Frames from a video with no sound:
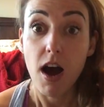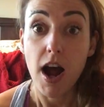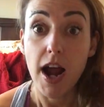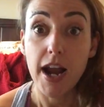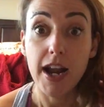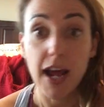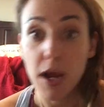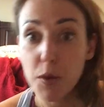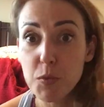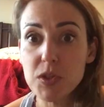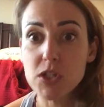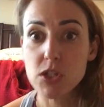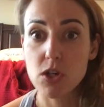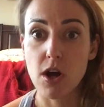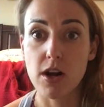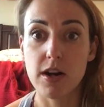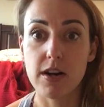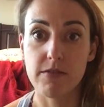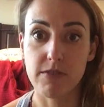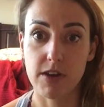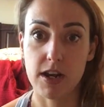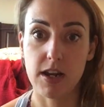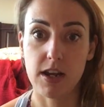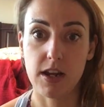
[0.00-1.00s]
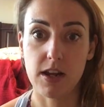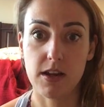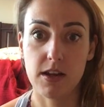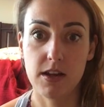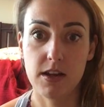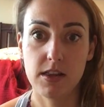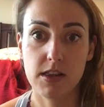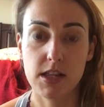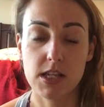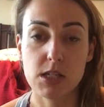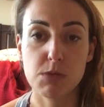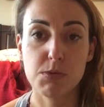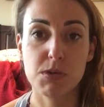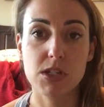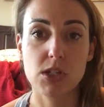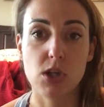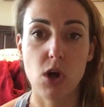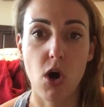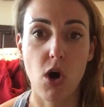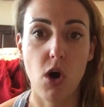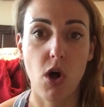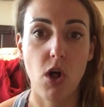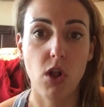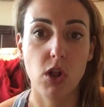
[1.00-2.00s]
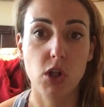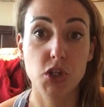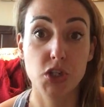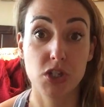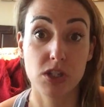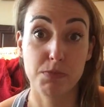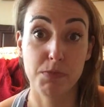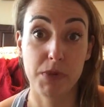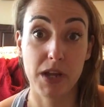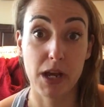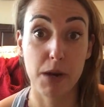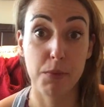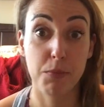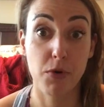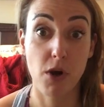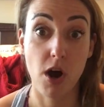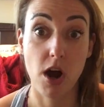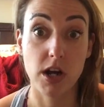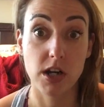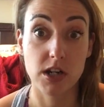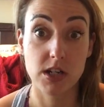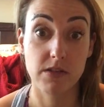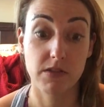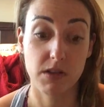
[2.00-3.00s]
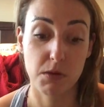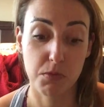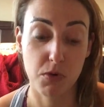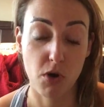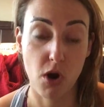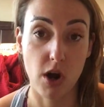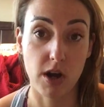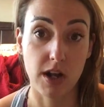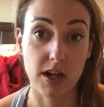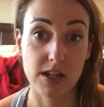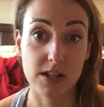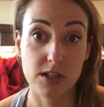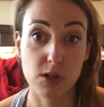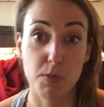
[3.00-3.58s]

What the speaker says: And I was not inviting. This was all just being a product of the product.